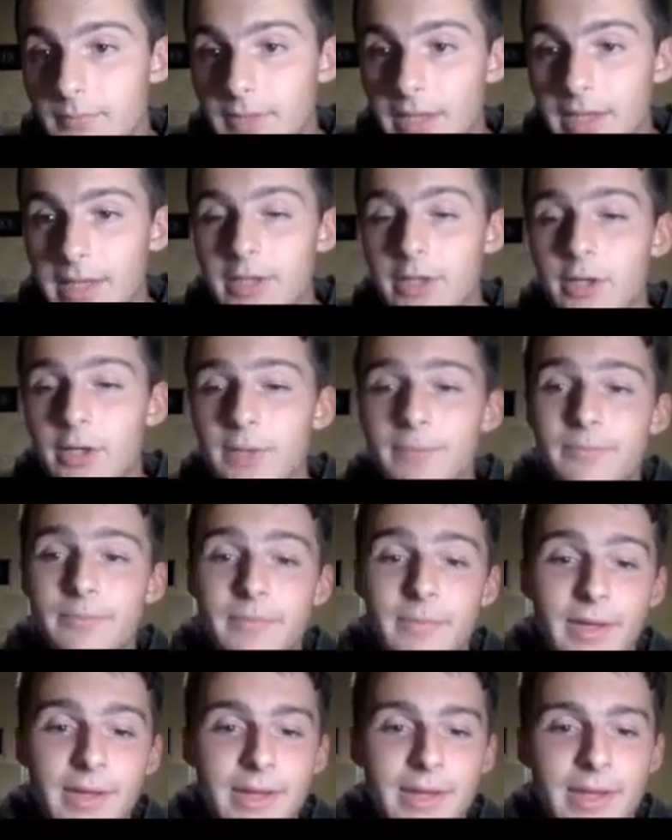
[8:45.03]
here.
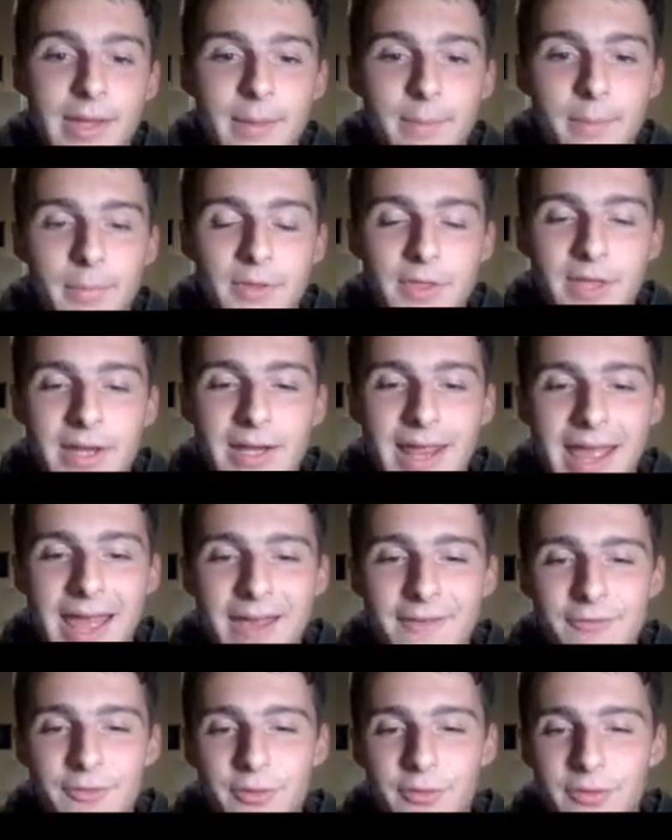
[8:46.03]
But then
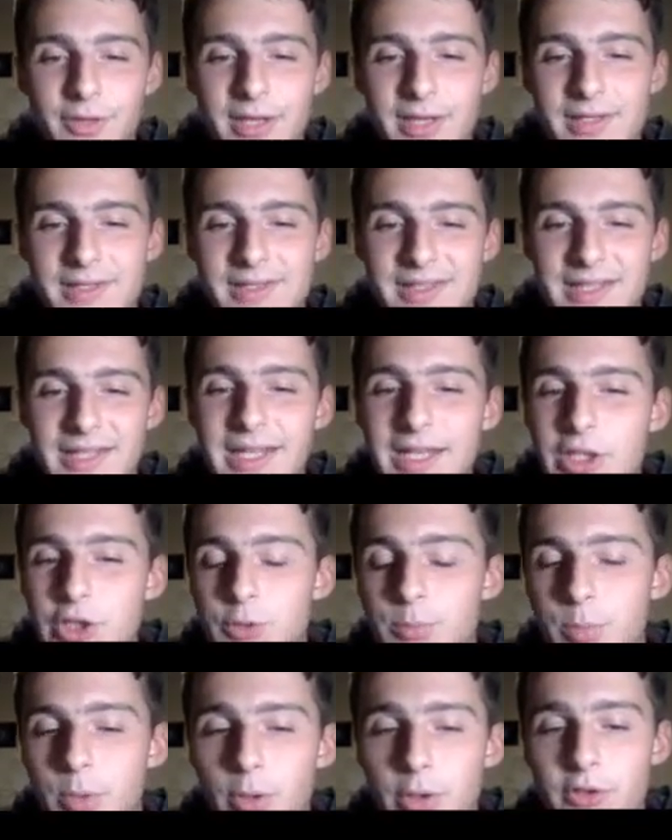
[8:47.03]
after this,
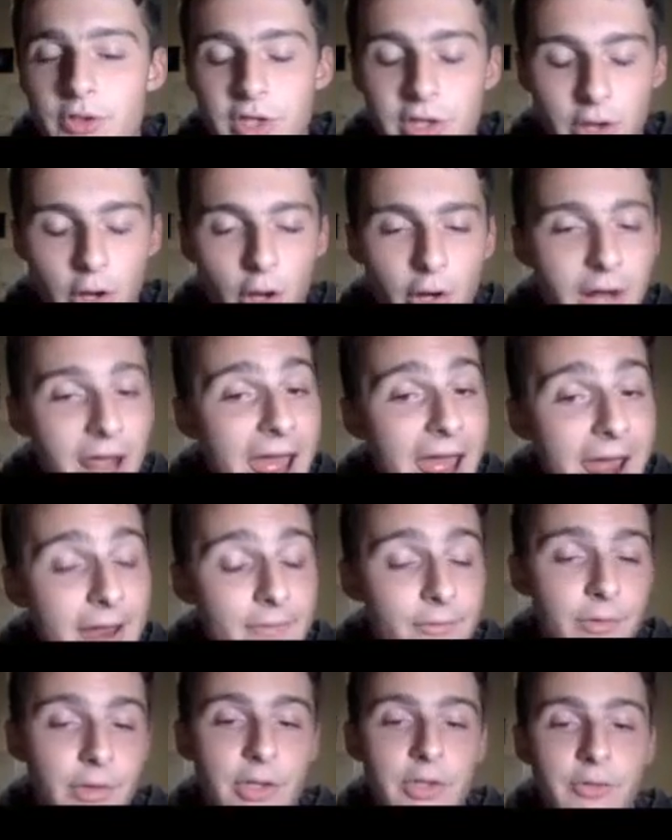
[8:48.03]
each person on
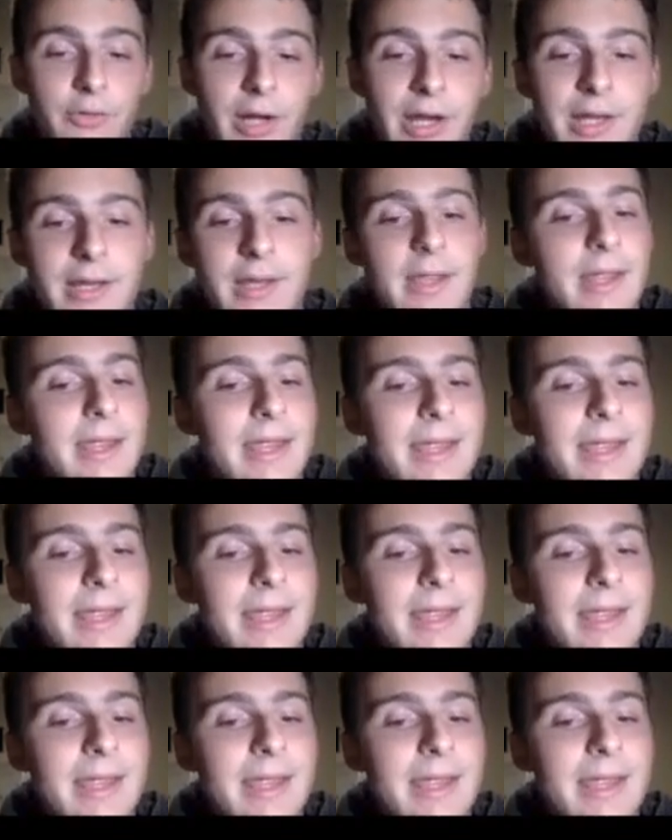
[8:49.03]
average, right,